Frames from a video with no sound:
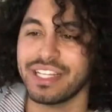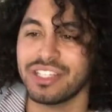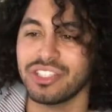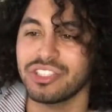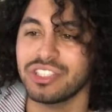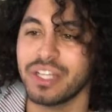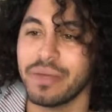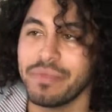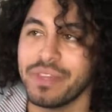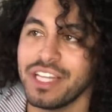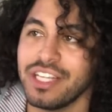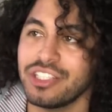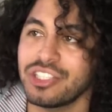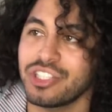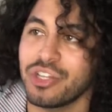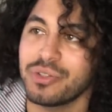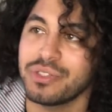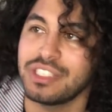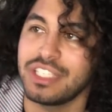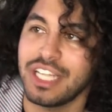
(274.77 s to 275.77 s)
There's something
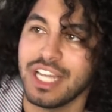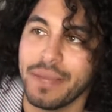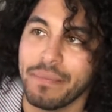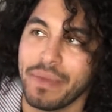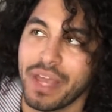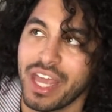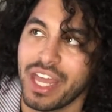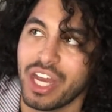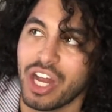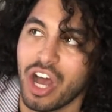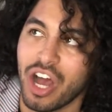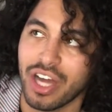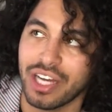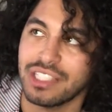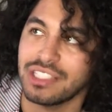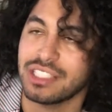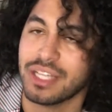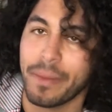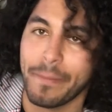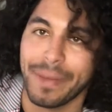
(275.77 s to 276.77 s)
so deep and
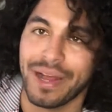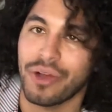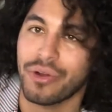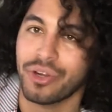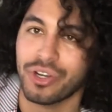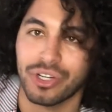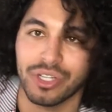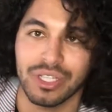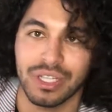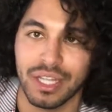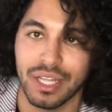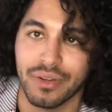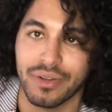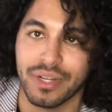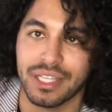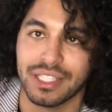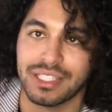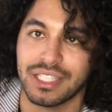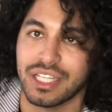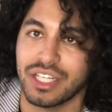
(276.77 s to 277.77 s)
honest about her
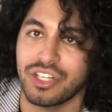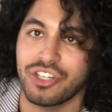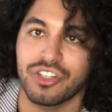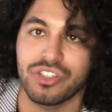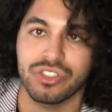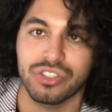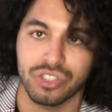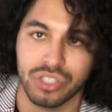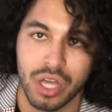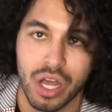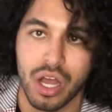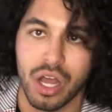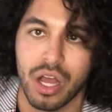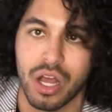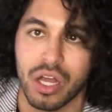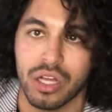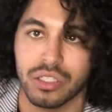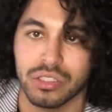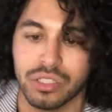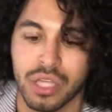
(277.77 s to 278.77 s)
lyrics and her
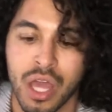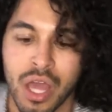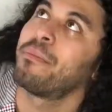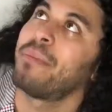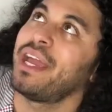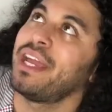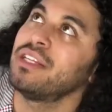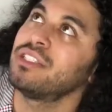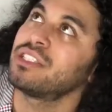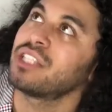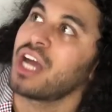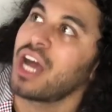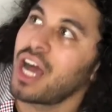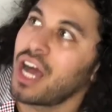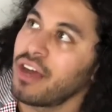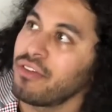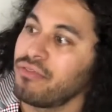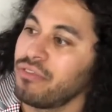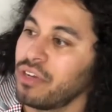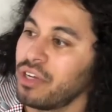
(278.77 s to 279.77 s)
songs based
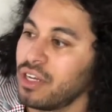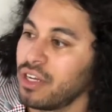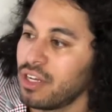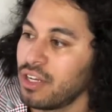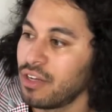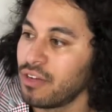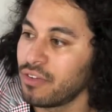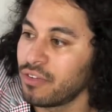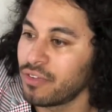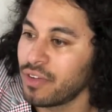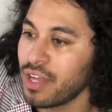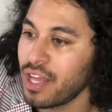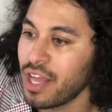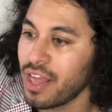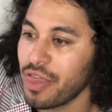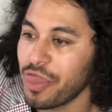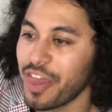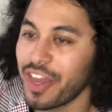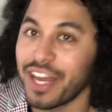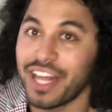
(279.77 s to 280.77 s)
off of
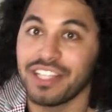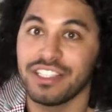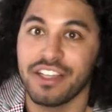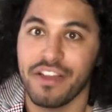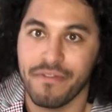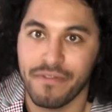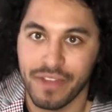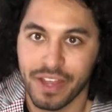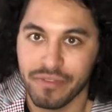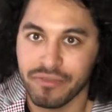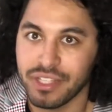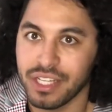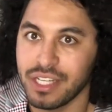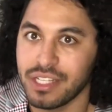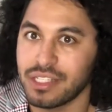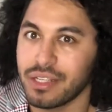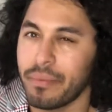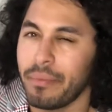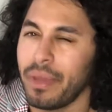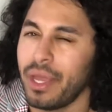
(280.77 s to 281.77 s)
the
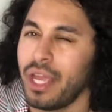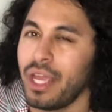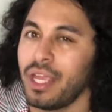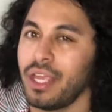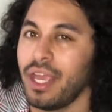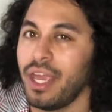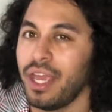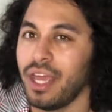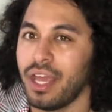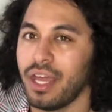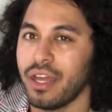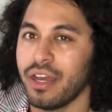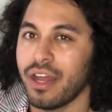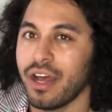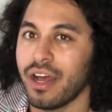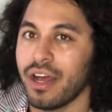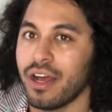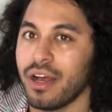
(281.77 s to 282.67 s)
1950s and being in,